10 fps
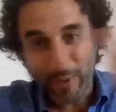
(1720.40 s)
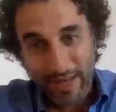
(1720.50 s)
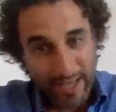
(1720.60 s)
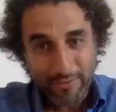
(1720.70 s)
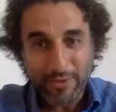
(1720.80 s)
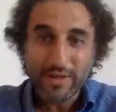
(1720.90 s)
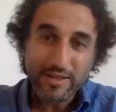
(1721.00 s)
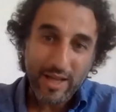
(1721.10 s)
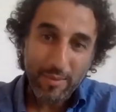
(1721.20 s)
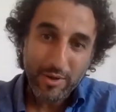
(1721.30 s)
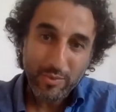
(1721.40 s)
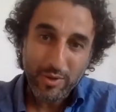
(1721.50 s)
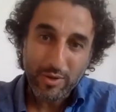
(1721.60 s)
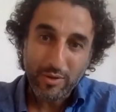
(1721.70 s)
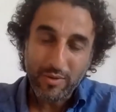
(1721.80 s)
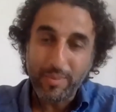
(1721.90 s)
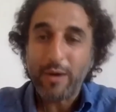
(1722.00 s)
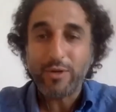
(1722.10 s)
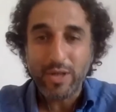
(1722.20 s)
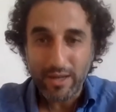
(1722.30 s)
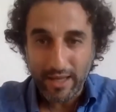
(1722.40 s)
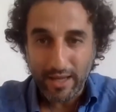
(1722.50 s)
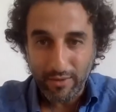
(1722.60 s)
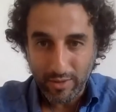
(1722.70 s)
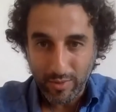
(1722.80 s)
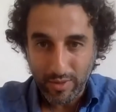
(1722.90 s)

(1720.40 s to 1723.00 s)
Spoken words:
after the establishment of the power sharing arrangement.